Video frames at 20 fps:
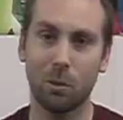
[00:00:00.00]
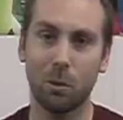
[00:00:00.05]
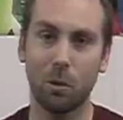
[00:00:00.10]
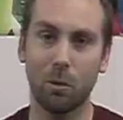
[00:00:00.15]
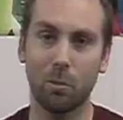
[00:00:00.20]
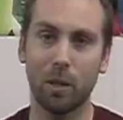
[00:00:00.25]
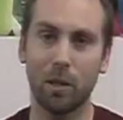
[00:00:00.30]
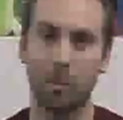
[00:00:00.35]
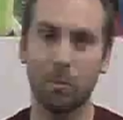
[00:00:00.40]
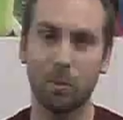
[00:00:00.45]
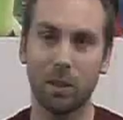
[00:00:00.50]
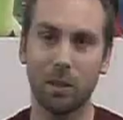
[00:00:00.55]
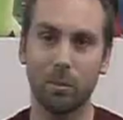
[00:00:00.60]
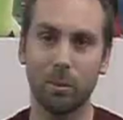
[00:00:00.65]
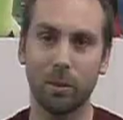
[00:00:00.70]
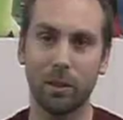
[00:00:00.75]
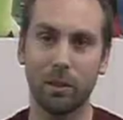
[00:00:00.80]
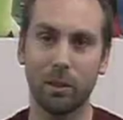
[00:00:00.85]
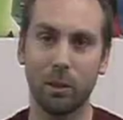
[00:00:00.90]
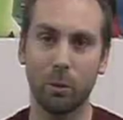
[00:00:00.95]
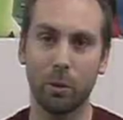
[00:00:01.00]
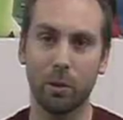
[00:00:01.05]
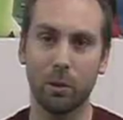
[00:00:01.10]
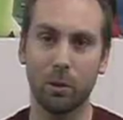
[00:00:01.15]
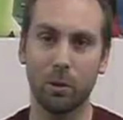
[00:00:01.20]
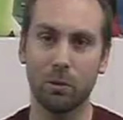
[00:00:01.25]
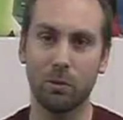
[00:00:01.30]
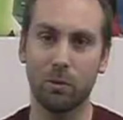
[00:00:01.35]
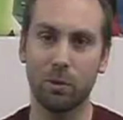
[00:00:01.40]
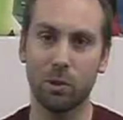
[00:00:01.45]
who it might be, but no one
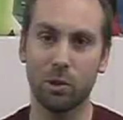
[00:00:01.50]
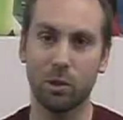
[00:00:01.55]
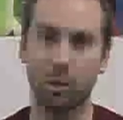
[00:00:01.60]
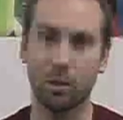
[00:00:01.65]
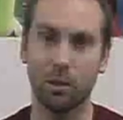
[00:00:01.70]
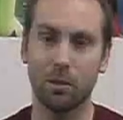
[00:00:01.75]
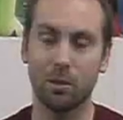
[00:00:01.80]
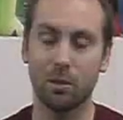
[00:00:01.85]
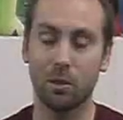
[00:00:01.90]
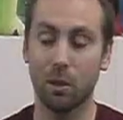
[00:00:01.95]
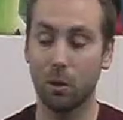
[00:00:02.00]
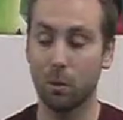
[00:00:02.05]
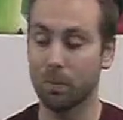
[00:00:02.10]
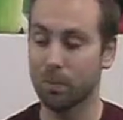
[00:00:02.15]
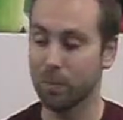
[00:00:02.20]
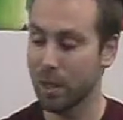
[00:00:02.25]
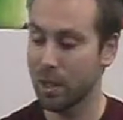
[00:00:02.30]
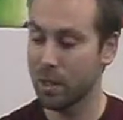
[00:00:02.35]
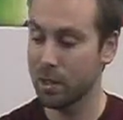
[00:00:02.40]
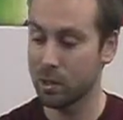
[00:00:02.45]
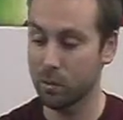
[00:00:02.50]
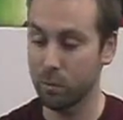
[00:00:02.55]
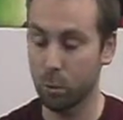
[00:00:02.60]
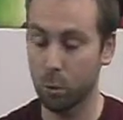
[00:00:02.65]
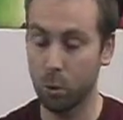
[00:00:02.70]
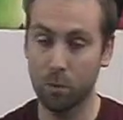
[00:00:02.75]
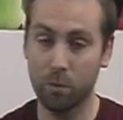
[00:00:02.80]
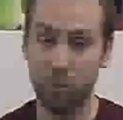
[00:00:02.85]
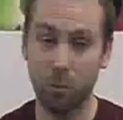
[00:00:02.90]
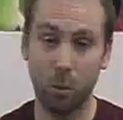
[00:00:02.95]
knows for sure. So Civil
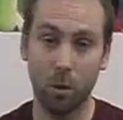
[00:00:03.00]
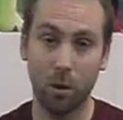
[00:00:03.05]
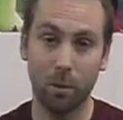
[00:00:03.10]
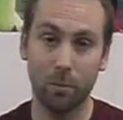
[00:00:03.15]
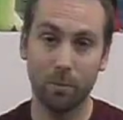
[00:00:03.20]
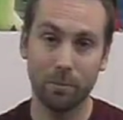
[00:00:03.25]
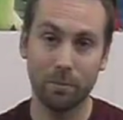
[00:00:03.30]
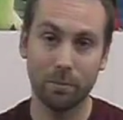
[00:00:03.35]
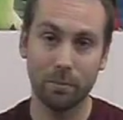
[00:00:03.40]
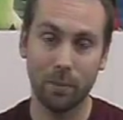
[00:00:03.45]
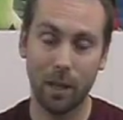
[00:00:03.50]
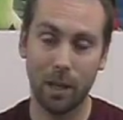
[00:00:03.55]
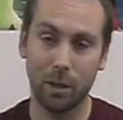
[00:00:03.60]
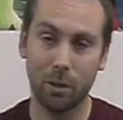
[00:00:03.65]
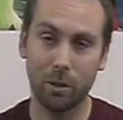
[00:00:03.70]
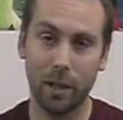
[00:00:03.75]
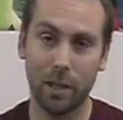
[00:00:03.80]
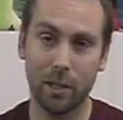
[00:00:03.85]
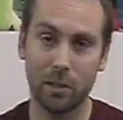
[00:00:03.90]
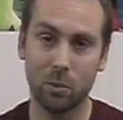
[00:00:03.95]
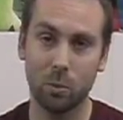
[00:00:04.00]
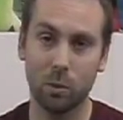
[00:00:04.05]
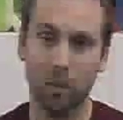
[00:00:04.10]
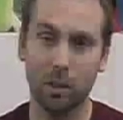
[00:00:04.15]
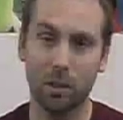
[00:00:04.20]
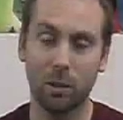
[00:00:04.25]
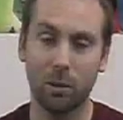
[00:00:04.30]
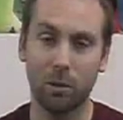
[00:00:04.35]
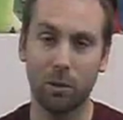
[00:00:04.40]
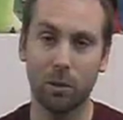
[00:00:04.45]
War 4, out last
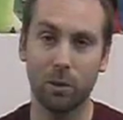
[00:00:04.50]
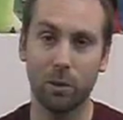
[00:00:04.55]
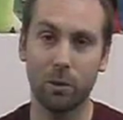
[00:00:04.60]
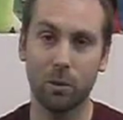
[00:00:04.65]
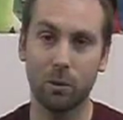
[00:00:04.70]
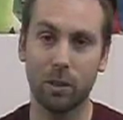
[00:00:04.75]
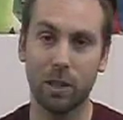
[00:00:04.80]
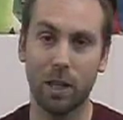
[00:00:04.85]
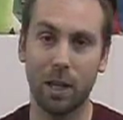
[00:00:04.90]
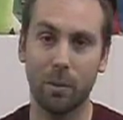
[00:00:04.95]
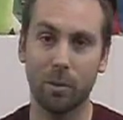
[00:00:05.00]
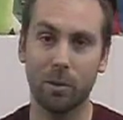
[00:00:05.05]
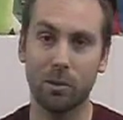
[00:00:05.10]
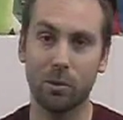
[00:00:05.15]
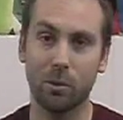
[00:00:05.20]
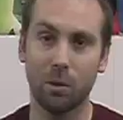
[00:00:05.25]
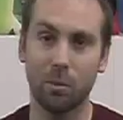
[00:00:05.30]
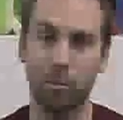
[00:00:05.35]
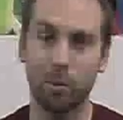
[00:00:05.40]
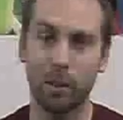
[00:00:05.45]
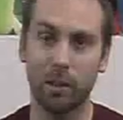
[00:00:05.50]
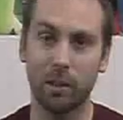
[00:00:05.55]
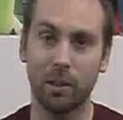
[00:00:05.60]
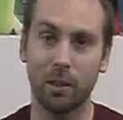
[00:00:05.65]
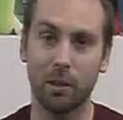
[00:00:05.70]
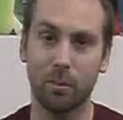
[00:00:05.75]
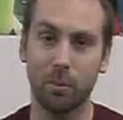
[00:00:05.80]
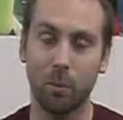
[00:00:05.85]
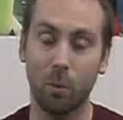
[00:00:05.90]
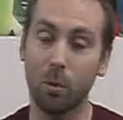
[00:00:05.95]
week. Go to your local comic store, pick it
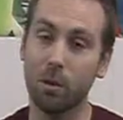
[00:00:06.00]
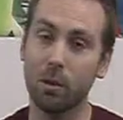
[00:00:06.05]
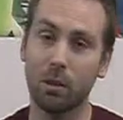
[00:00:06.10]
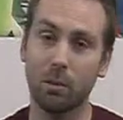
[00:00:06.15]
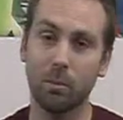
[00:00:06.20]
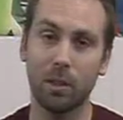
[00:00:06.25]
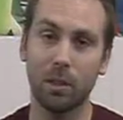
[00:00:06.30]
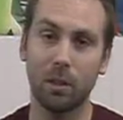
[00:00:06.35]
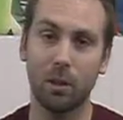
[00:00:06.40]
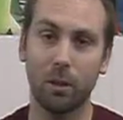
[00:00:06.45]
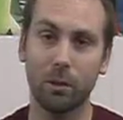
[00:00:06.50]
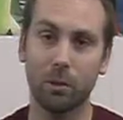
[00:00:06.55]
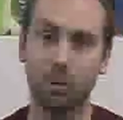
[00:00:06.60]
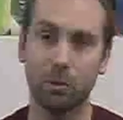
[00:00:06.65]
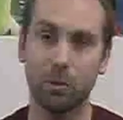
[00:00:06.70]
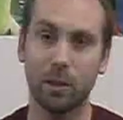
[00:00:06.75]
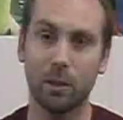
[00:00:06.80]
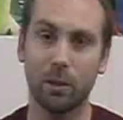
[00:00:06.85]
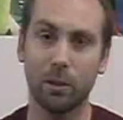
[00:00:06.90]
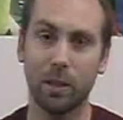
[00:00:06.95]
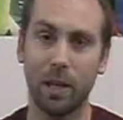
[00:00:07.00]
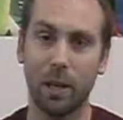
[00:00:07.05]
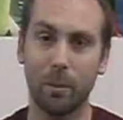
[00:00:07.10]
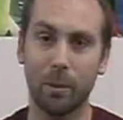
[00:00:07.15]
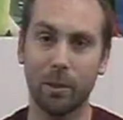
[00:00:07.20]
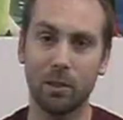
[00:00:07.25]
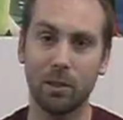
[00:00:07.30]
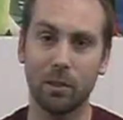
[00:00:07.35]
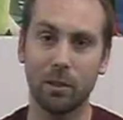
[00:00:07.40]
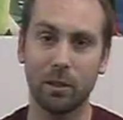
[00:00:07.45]
up, or come into Alter Ego
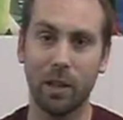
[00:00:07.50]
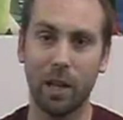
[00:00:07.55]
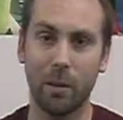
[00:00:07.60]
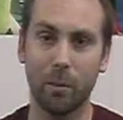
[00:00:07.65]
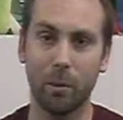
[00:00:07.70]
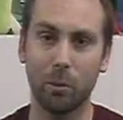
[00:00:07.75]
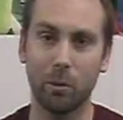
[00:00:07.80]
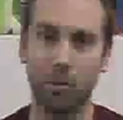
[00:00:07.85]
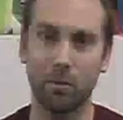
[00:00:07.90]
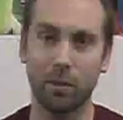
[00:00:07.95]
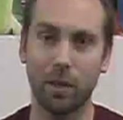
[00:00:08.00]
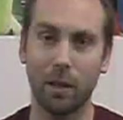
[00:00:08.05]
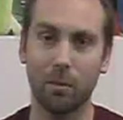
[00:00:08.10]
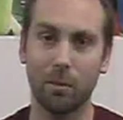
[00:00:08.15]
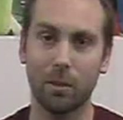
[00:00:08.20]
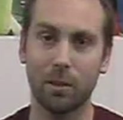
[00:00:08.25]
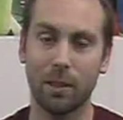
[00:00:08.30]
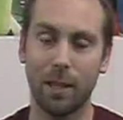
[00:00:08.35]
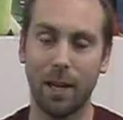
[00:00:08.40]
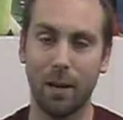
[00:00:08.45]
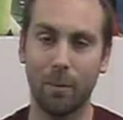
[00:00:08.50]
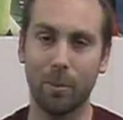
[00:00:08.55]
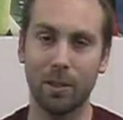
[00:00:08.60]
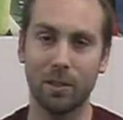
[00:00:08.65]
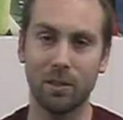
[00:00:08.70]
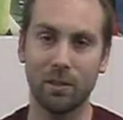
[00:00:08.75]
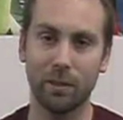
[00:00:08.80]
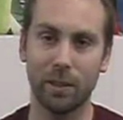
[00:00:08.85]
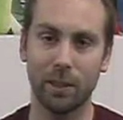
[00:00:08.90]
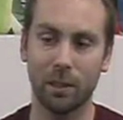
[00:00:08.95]
Comics here in Lima. We've got
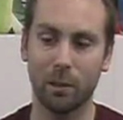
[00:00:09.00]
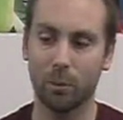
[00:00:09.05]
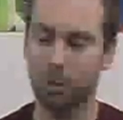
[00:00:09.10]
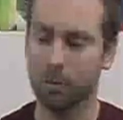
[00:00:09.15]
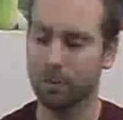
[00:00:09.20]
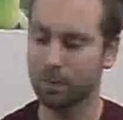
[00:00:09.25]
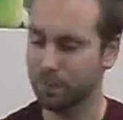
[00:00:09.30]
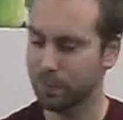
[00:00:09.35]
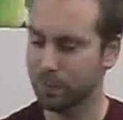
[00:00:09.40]
copies available.